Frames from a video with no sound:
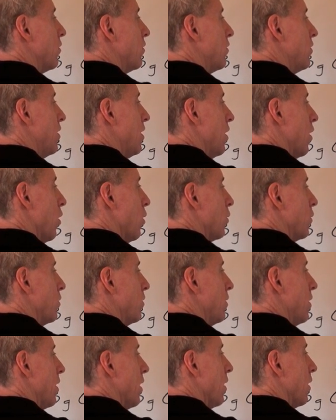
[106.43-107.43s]

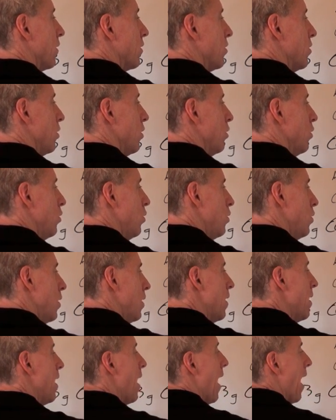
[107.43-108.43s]

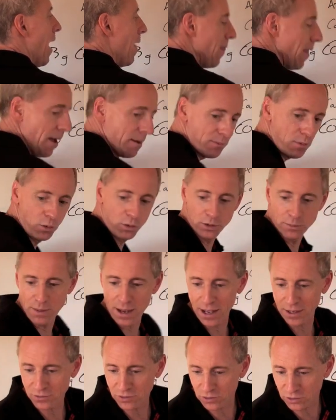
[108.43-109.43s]
COCl2, and that molar
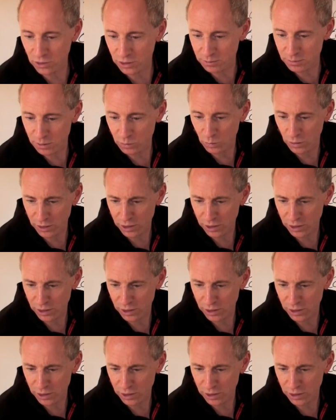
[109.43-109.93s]
mass is going to be